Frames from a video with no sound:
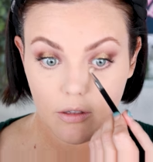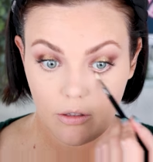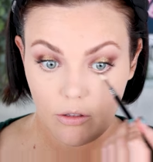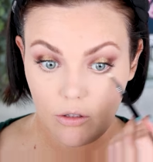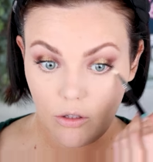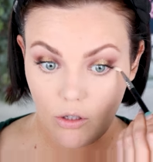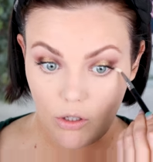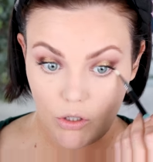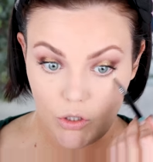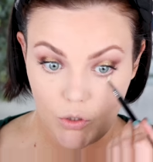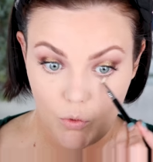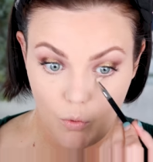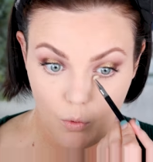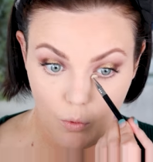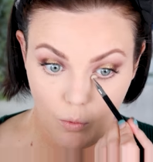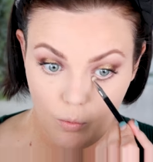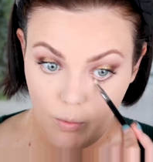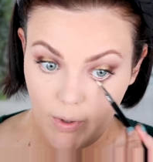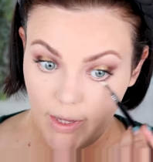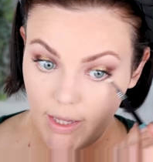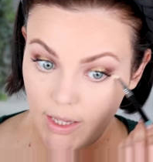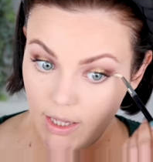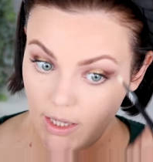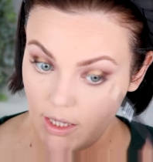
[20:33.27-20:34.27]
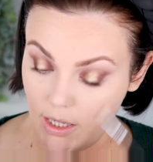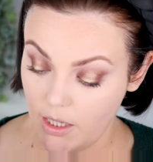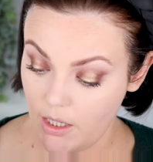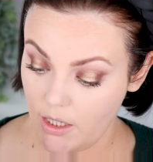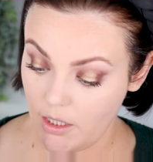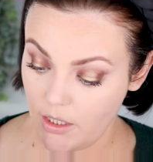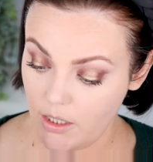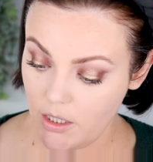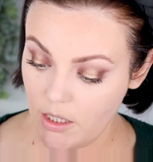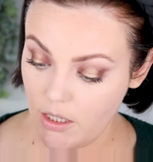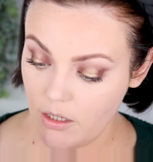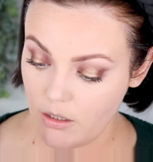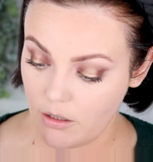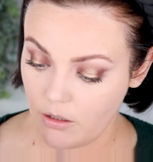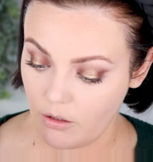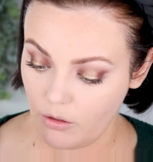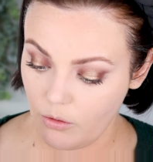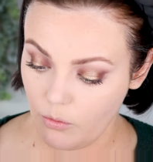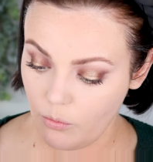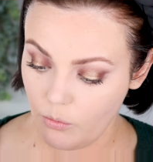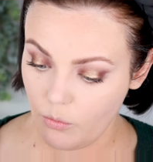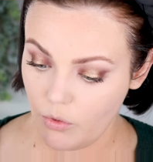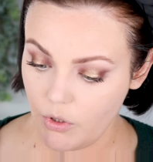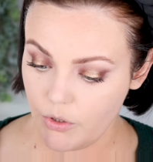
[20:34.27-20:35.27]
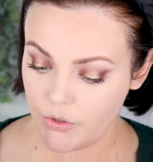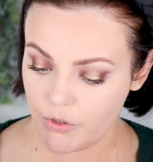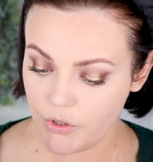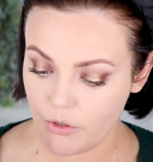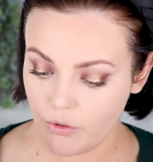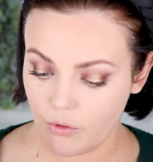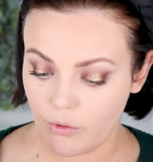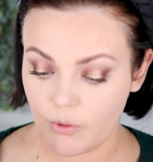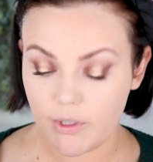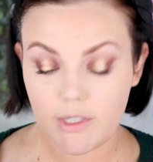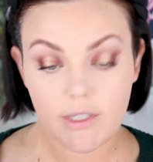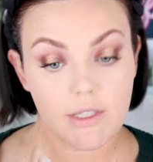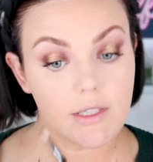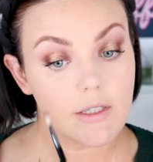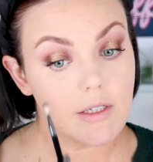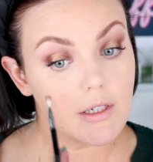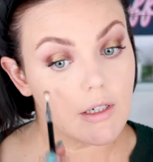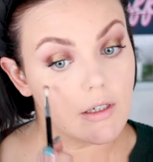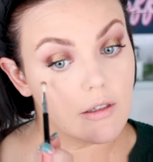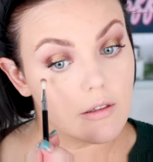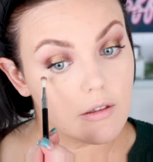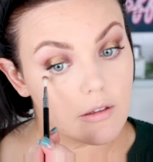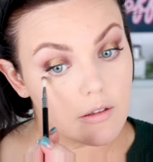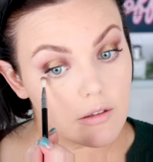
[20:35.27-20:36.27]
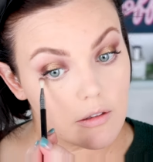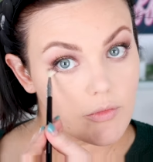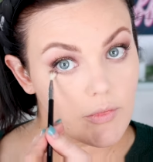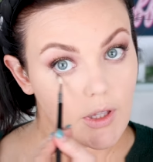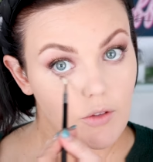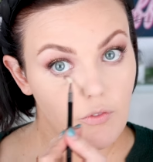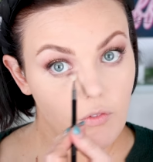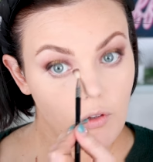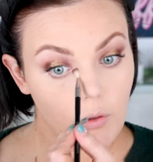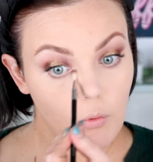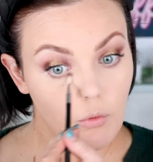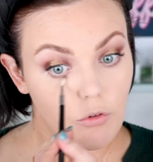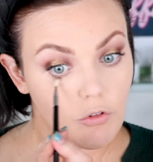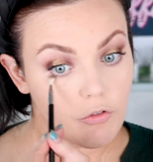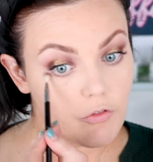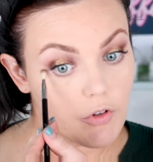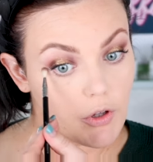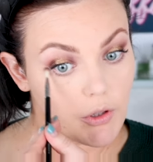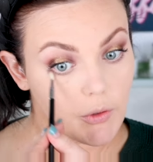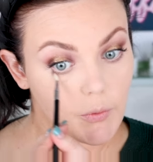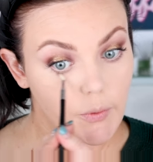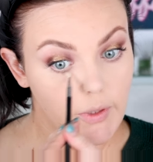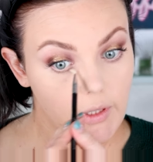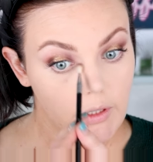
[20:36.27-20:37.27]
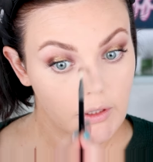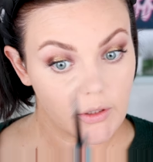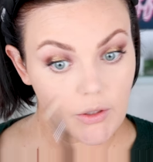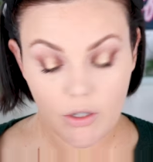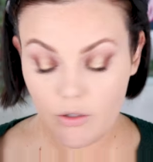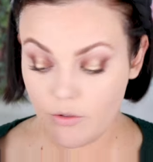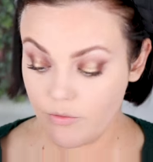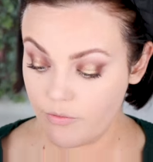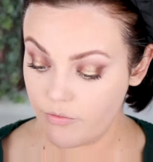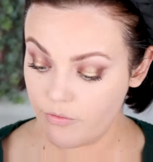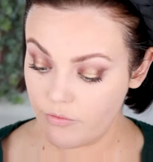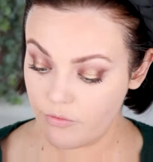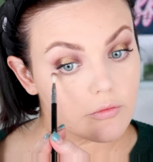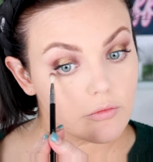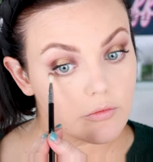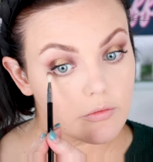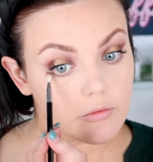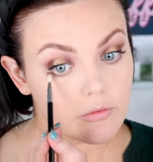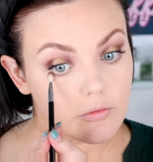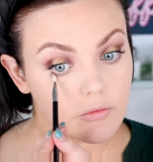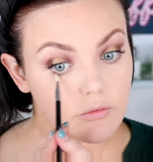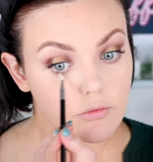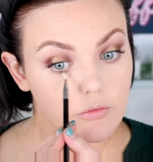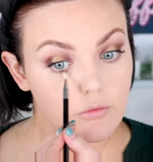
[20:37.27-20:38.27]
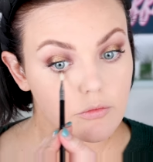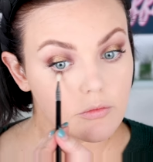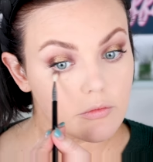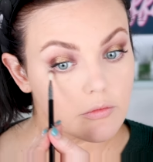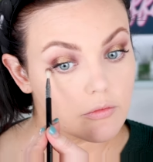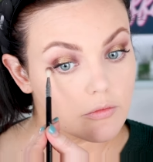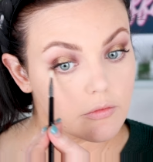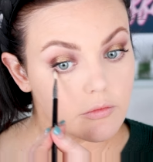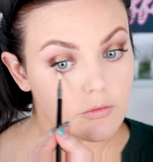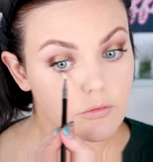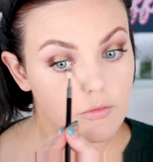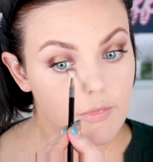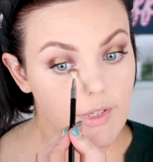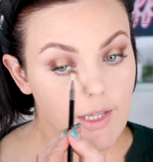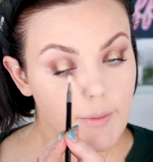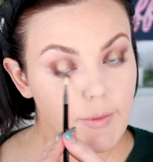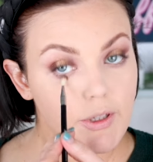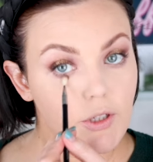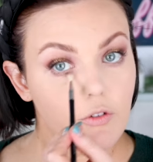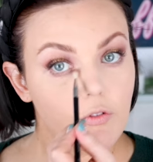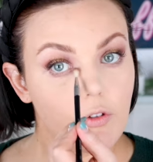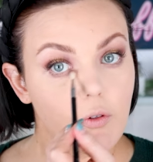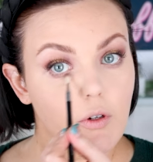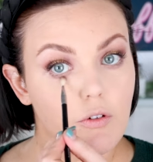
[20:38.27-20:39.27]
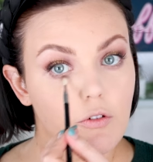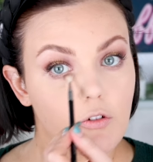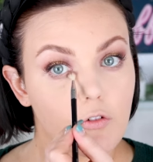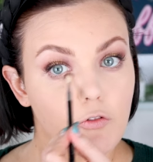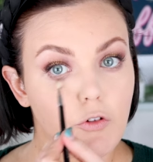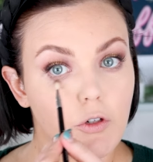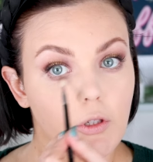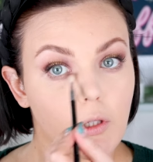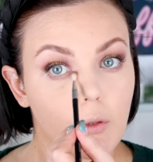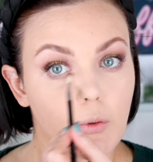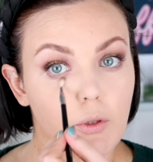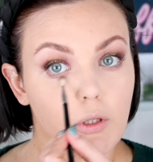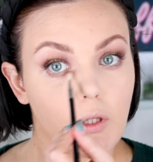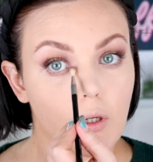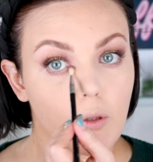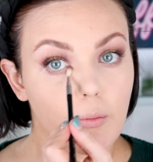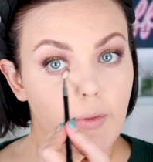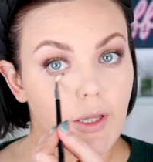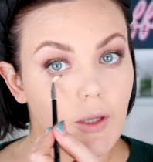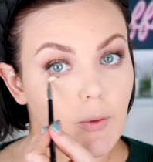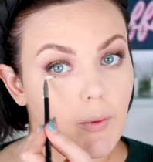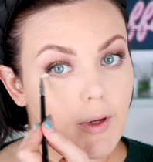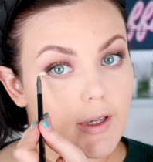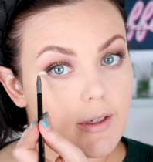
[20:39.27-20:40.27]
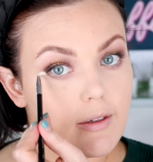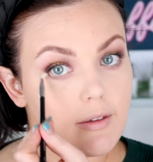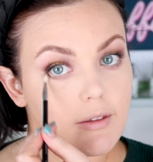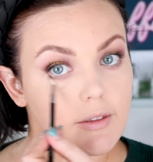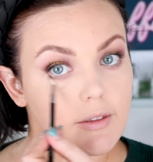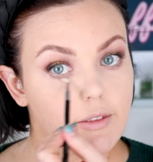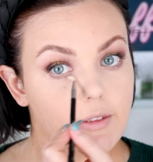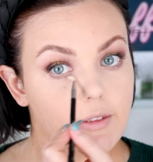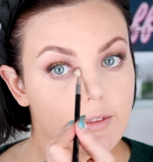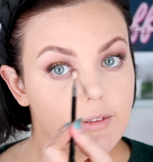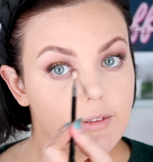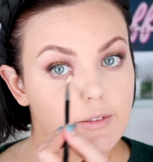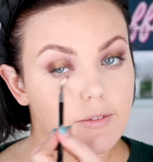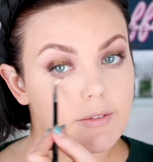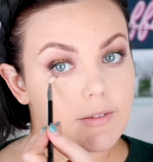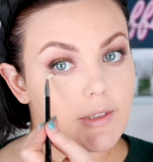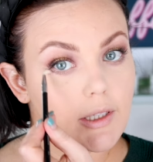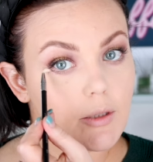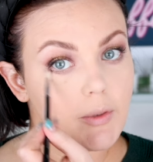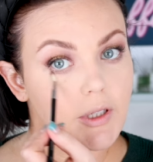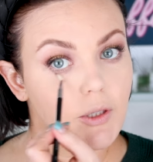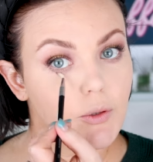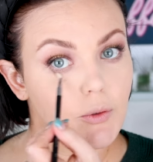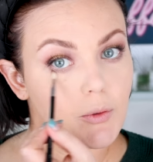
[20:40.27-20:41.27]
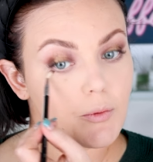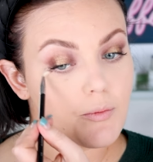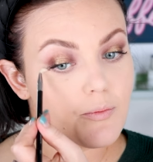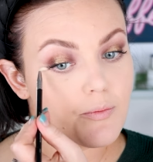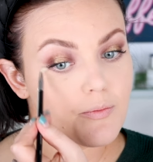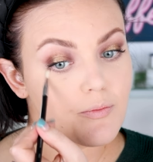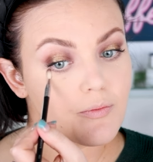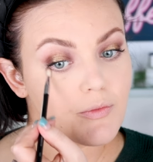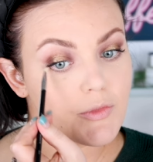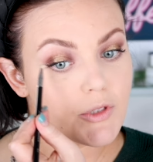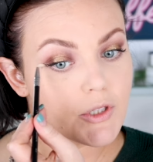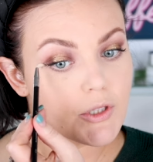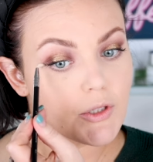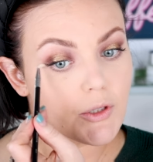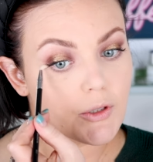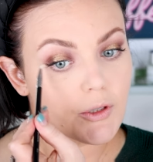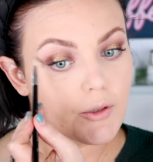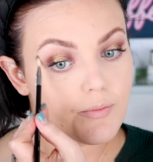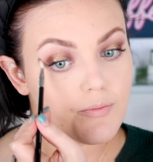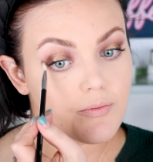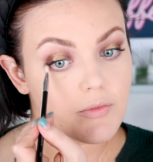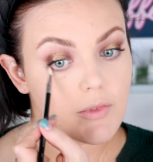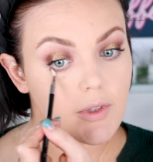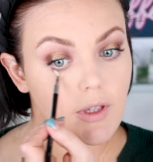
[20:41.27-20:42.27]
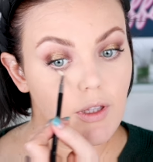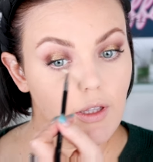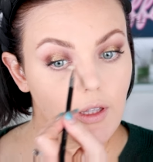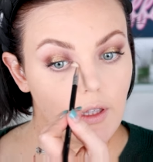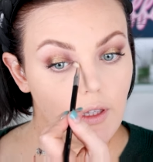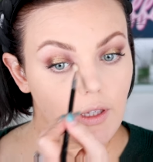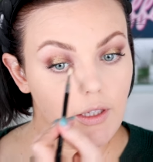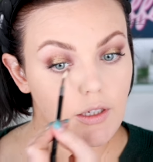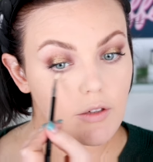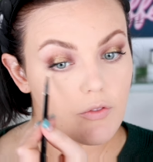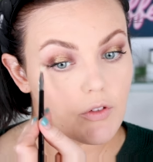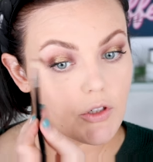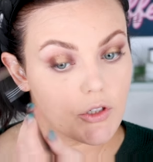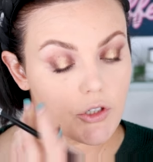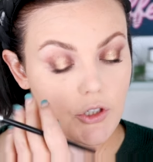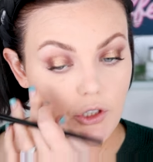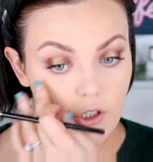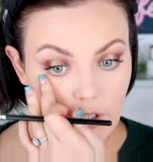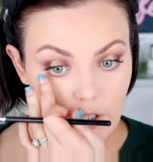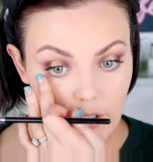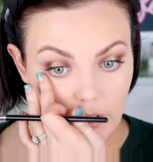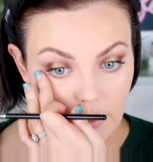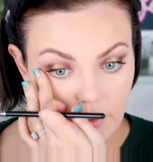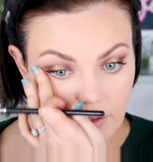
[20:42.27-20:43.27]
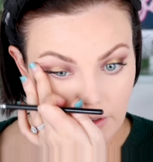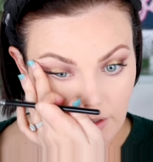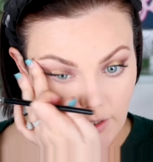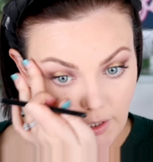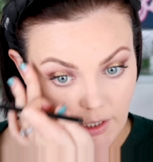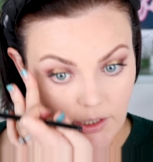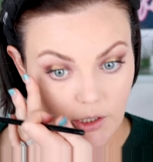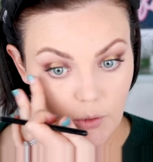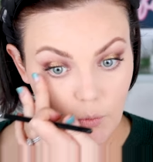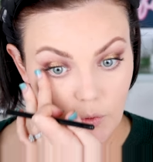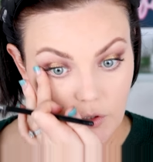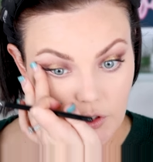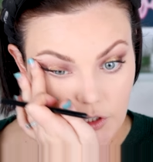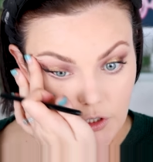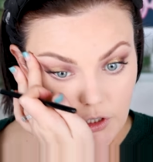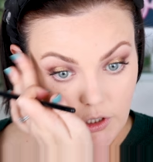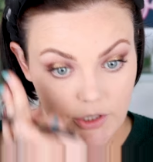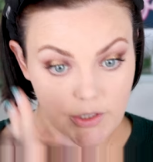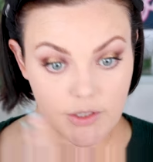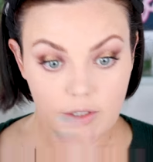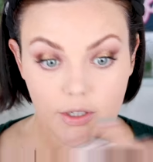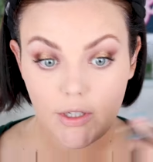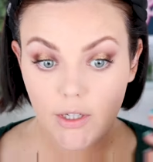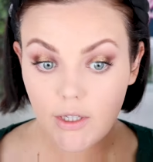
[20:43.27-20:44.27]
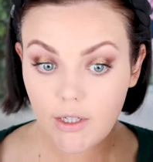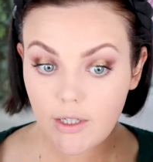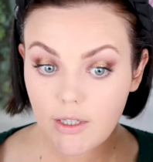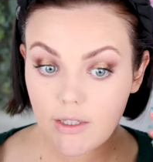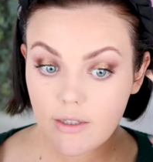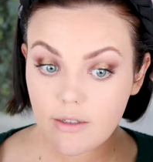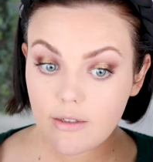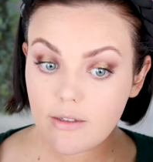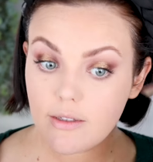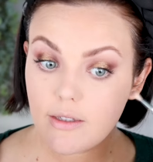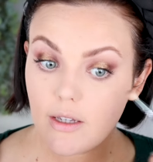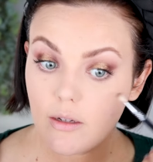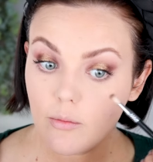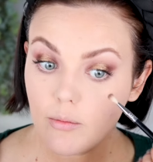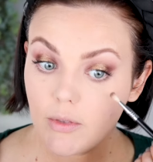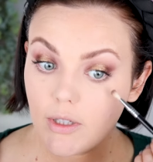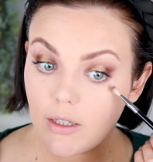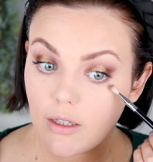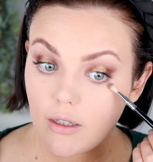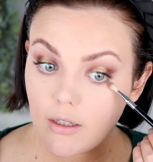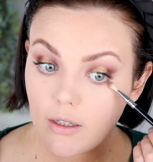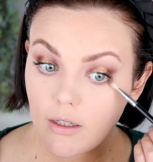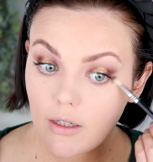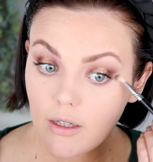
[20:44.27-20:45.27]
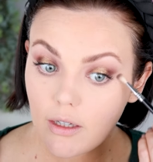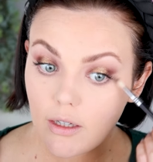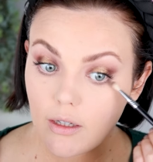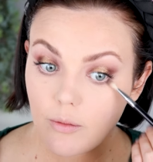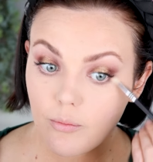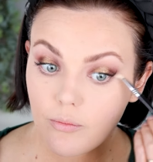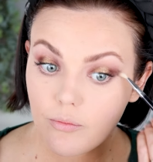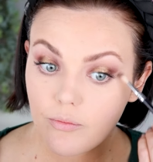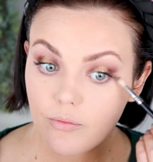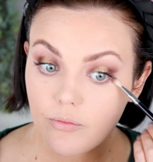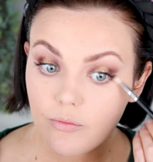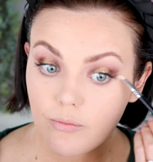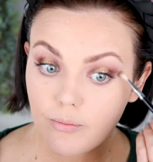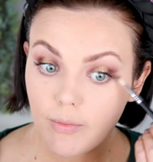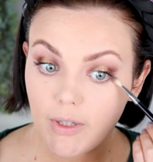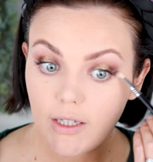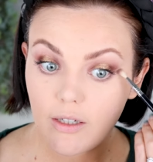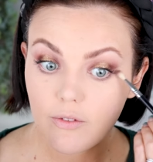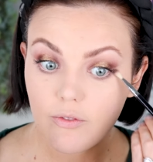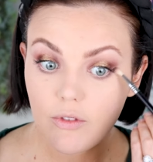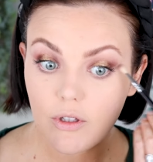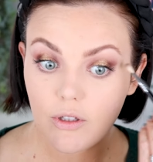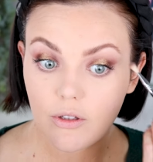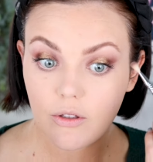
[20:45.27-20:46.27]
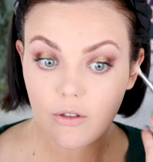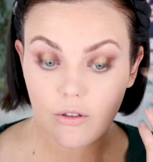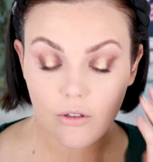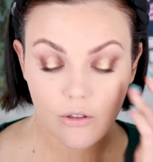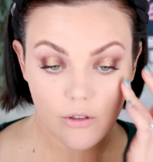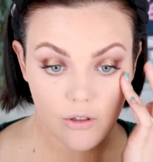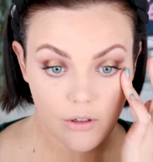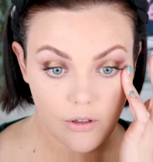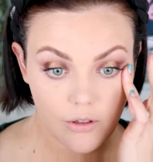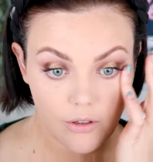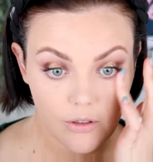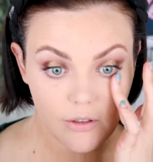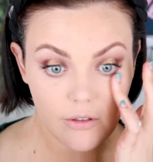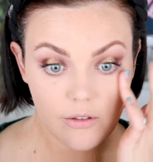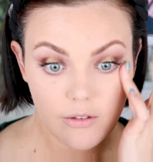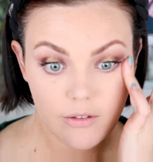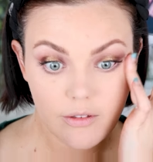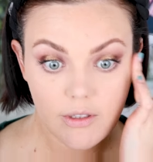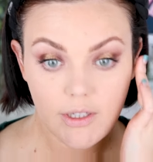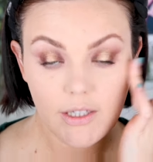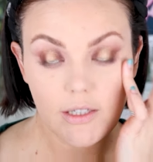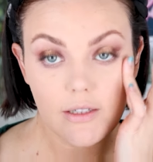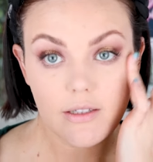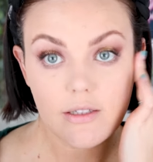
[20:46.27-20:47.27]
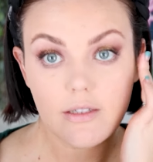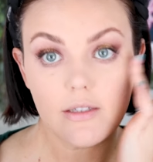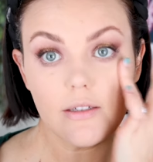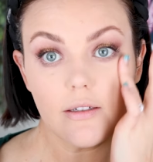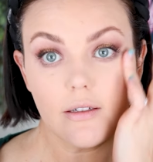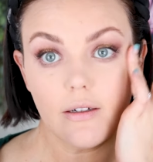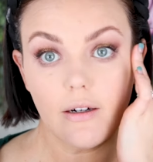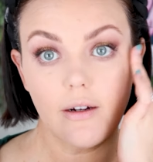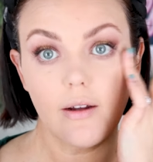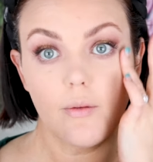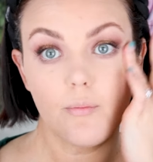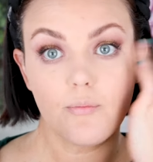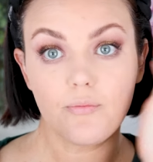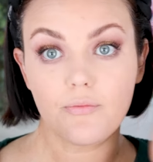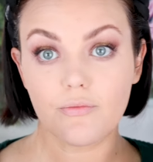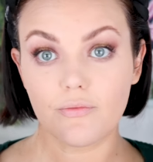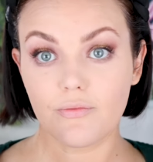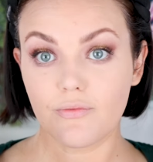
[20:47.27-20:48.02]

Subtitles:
You could do a wing, you know, world's your oyster if you were following along. Let me know if you ever follow along, by the way. That'd be cool to know. And if you do and you want to, send me a pic of the look on Instagram.